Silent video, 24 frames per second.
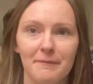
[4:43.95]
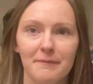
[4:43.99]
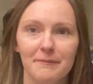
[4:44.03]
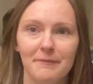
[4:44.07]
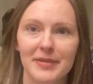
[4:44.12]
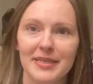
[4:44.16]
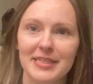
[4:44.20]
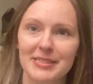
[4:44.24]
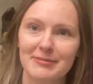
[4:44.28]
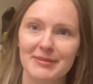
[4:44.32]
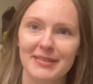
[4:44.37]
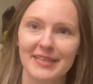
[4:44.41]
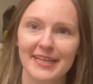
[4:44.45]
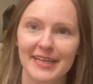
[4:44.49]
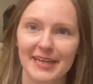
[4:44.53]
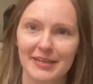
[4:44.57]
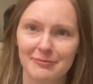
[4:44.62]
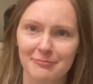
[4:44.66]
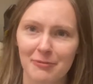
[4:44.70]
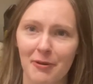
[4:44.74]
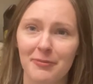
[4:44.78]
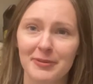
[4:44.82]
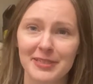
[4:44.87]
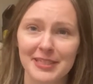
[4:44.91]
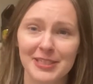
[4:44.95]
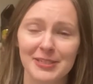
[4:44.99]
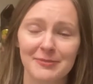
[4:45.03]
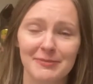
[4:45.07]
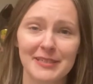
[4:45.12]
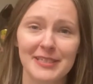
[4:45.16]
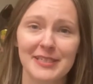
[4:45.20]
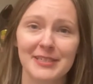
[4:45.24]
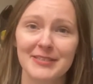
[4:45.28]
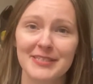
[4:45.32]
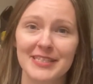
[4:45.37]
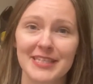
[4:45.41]
makes me think I probably should be
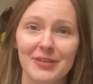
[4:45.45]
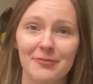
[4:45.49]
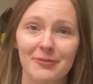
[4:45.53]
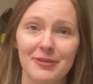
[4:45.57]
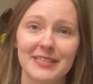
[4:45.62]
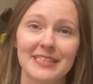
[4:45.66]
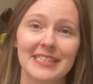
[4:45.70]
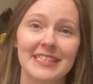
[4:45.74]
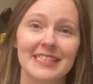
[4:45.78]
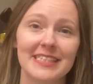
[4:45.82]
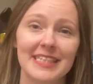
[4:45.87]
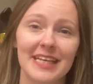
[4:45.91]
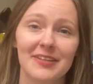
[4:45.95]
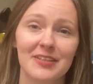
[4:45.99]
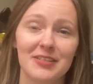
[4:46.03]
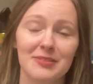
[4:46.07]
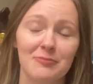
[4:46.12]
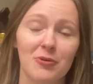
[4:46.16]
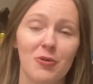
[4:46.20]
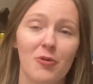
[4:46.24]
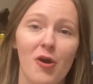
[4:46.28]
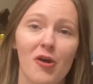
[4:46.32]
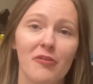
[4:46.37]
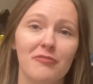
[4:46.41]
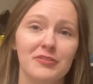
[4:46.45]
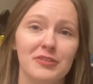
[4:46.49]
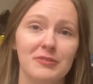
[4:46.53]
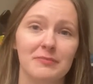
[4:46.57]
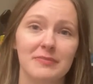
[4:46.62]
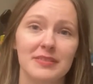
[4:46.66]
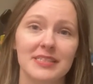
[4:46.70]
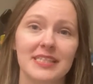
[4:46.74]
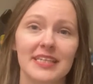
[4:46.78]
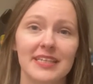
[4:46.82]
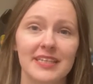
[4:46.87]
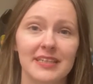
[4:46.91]
using quick detailers more often,
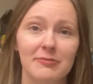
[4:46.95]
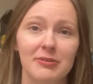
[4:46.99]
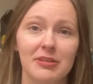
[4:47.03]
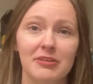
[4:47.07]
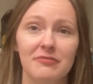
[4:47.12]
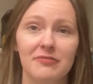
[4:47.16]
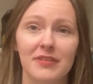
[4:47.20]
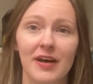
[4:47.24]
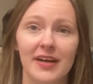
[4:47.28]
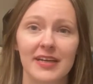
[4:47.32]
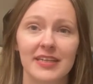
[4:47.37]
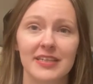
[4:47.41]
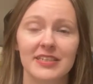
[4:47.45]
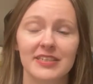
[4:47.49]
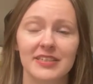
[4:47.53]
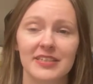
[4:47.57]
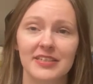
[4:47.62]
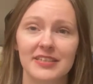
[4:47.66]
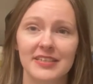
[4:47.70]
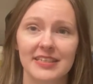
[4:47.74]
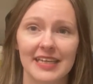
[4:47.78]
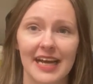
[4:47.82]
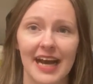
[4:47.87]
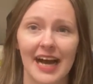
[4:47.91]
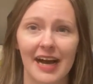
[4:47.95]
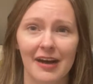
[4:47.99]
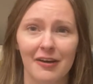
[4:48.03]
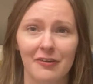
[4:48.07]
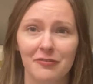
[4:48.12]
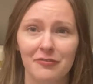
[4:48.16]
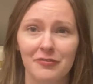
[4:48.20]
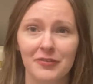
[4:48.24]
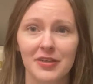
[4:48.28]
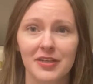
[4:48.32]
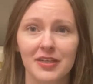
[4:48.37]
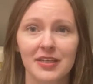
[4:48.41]
particularly when I find that
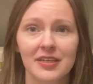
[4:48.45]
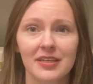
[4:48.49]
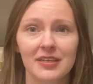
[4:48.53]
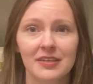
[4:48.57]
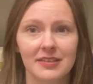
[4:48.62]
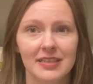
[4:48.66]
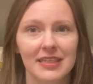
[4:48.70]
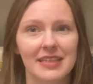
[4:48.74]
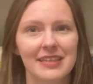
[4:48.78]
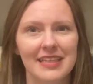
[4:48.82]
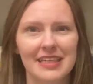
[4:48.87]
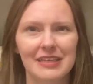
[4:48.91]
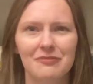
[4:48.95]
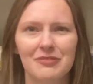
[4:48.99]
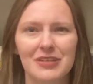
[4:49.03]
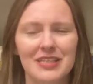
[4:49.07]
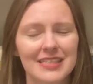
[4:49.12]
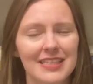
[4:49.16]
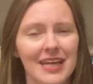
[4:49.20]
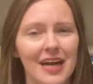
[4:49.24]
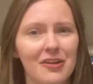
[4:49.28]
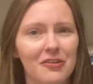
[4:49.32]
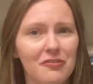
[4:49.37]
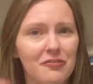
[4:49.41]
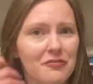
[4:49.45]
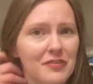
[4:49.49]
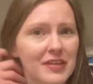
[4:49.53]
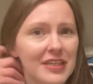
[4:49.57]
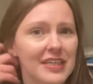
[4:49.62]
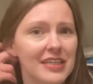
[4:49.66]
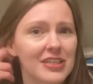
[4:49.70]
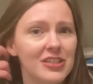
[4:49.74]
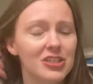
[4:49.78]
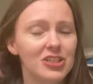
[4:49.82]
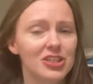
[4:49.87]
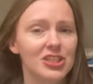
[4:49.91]
they leave this kind of
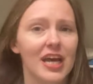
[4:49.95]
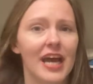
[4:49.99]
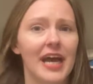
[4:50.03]
finish.